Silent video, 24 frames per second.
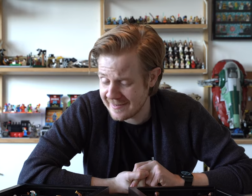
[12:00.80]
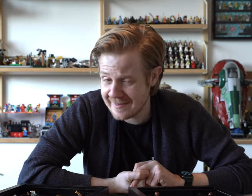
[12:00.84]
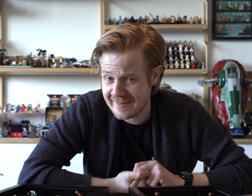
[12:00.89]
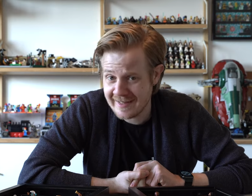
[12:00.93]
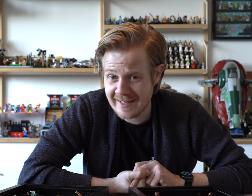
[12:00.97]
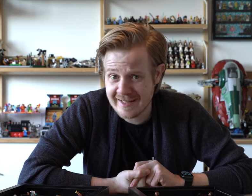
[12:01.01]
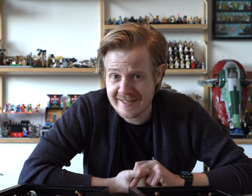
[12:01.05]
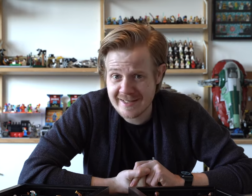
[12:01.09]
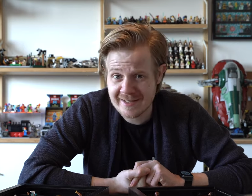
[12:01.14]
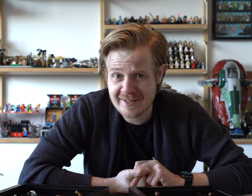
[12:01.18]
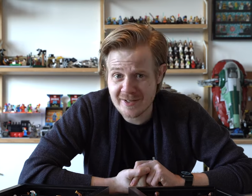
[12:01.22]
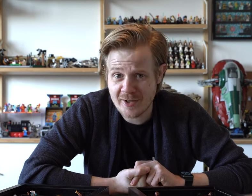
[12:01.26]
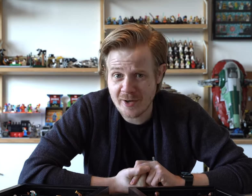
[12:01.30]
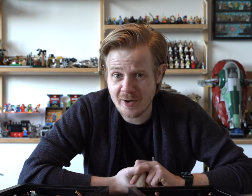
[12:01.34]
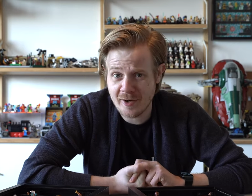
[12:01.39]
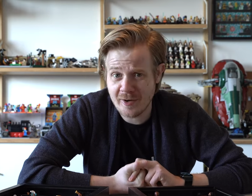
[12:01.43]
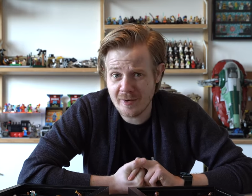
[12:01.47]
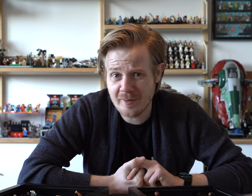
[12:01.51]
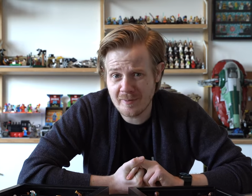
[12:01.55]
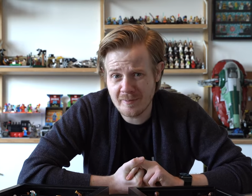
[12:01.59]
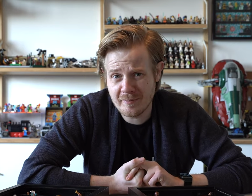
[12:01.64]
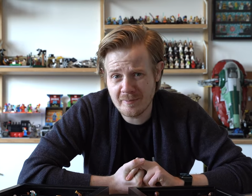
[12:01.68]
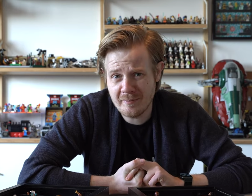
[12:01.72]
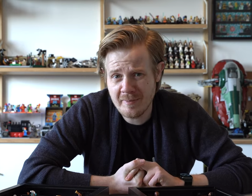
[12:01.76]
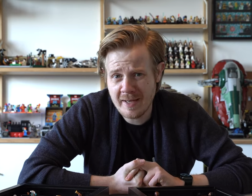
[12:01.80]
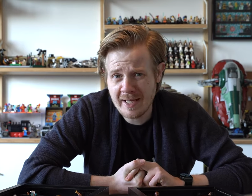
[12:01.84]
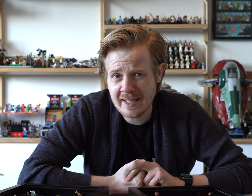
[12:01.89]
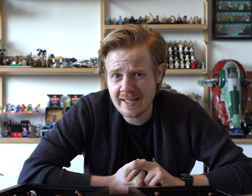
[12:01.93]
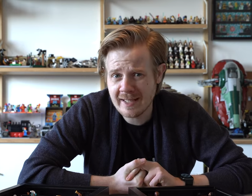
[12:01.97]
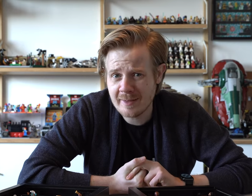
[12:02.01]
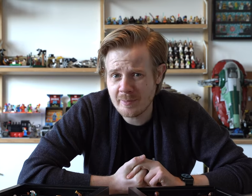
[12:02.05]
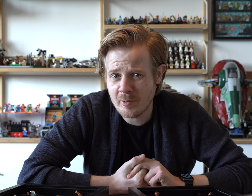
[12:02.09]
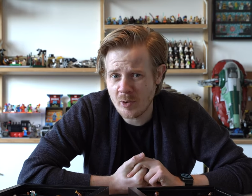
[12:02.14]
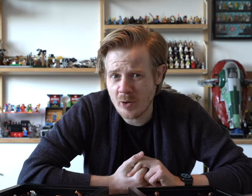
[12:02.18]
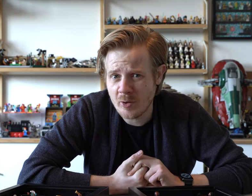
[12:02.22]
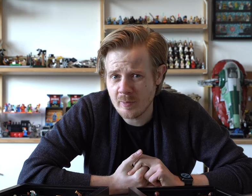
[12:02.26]
this is
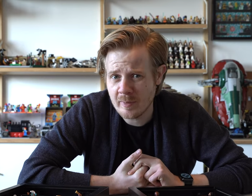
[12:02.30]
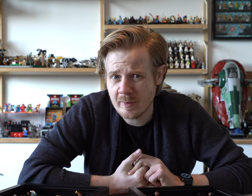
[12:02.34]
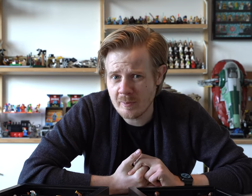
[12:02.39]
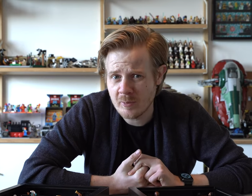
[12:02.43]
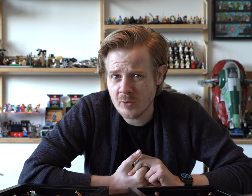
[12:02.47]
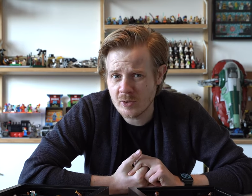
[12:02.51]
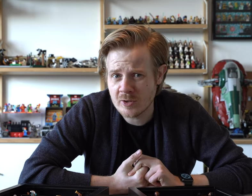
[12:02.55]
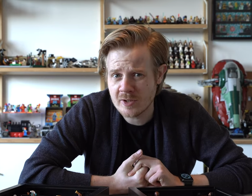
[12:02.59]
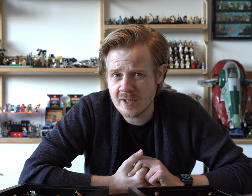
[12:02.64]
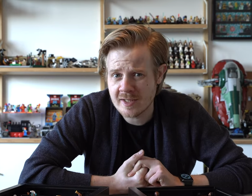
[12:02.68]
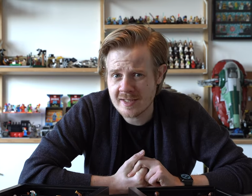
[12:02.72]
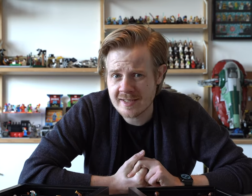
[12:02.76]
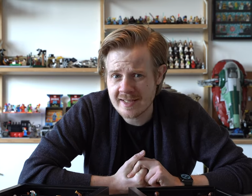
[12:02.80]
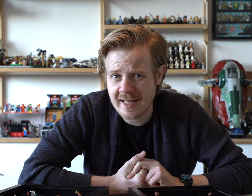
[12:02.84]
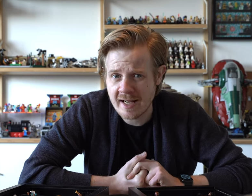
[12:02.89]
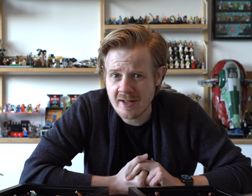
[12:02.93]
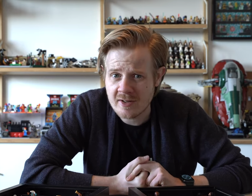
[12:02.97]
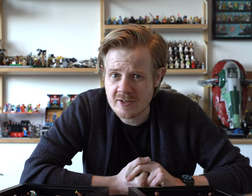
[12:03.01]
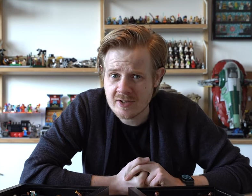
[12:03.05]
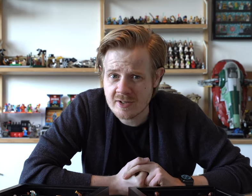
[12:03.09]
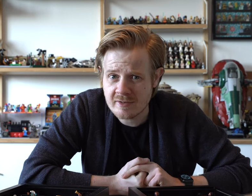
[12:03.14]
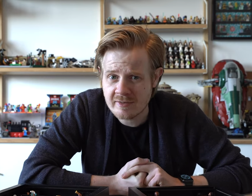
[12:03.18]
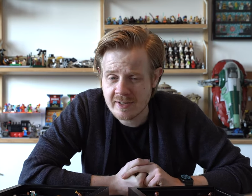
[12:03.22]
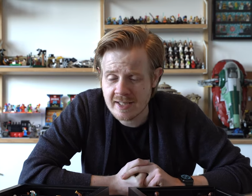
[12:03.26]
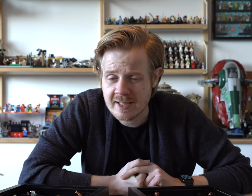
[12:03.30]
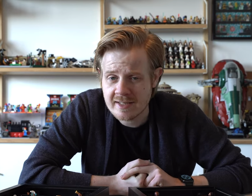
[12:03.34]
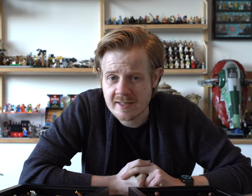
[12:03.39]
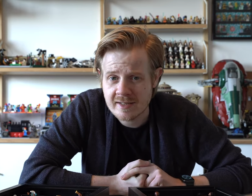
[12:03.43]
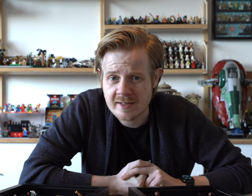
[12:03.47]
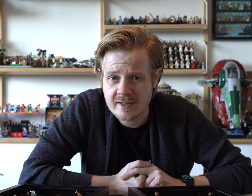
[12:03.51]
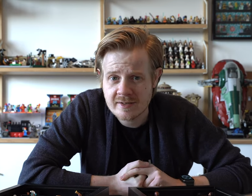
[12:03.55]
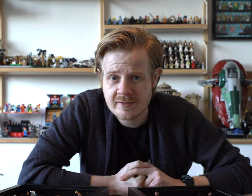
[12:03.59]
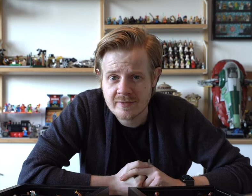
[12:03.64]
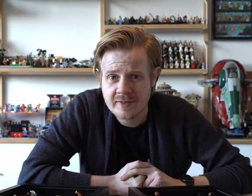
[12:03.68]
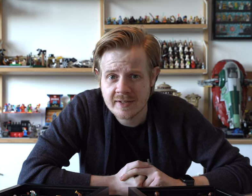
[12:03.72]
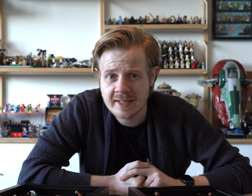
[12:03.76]
mainly probably more nostalgia
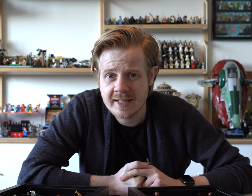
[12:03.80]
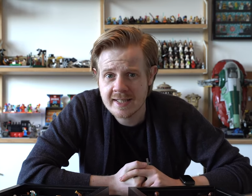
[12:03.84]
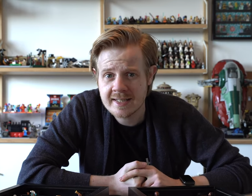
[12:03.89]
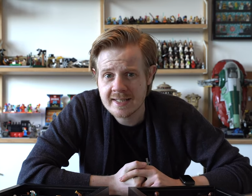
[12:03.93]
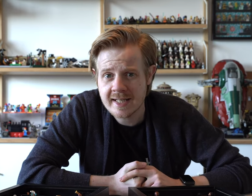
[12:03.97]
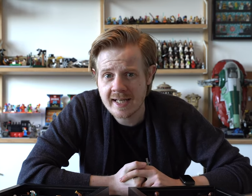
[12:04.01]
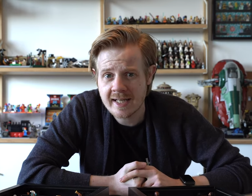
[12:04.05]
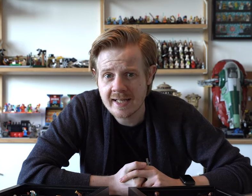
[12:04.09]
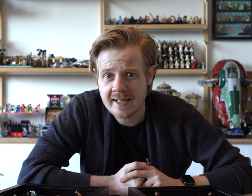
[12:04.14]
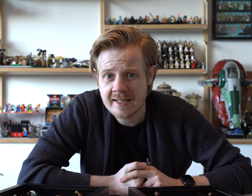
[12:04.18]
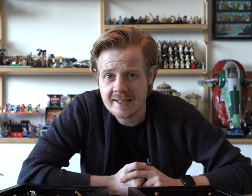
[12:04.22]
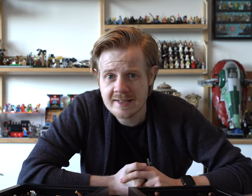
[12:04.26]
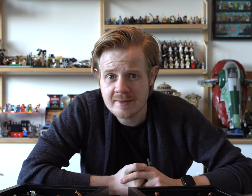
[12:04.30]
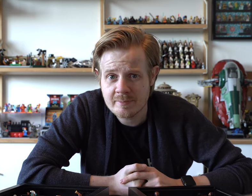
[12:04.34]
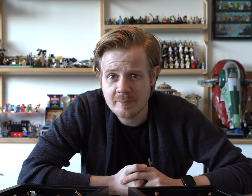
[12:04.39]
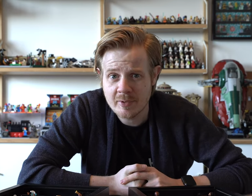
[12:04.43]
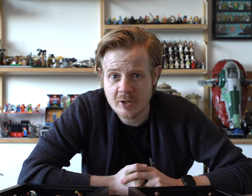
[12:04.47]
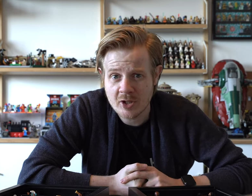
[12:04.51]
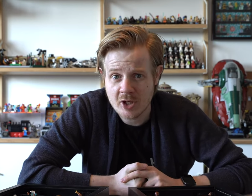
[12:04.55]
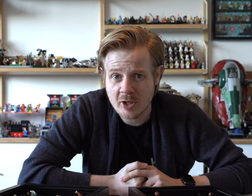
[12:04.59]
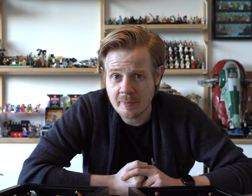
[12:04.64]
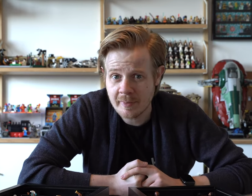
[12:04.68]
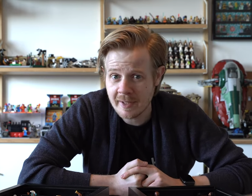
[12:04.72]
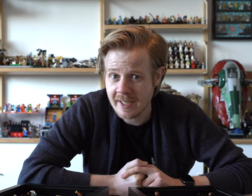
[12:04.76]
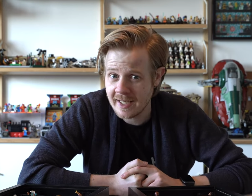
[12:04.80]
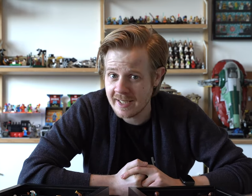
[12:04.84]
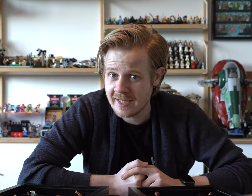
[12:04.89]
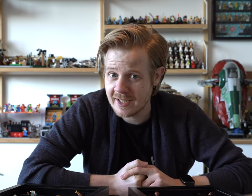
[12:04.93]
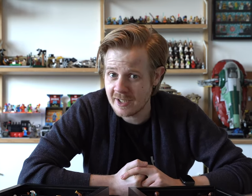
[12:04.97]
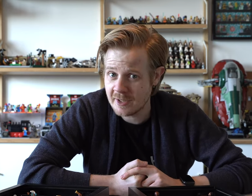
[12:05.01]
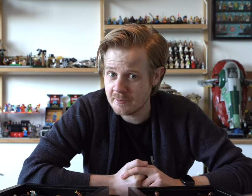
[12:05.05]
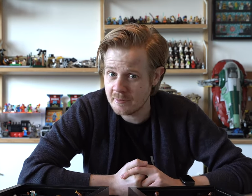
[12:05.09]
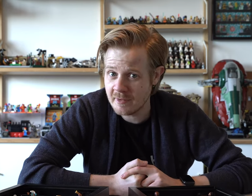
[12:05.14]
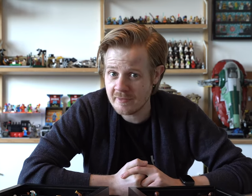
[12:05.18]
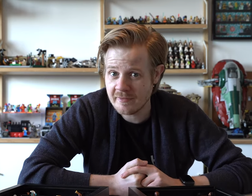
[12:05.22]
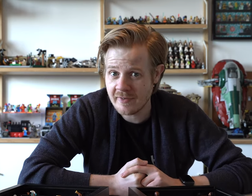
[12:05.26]
reasons for these guys, but coming in at
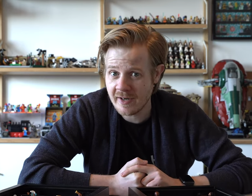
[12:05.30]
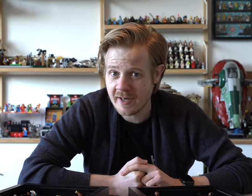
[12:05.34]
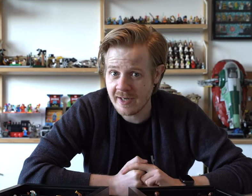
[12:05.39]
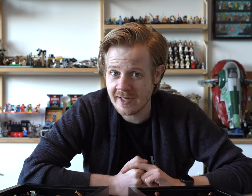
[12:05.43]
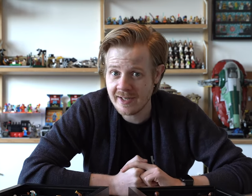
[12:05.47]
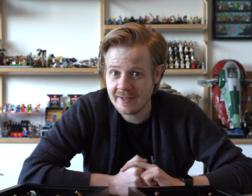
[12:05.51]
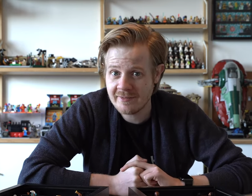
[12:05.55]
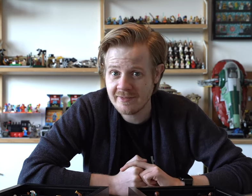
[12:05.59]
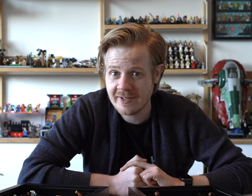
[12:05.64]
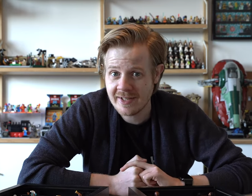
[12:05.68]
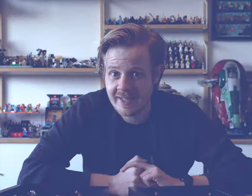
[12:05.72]
number five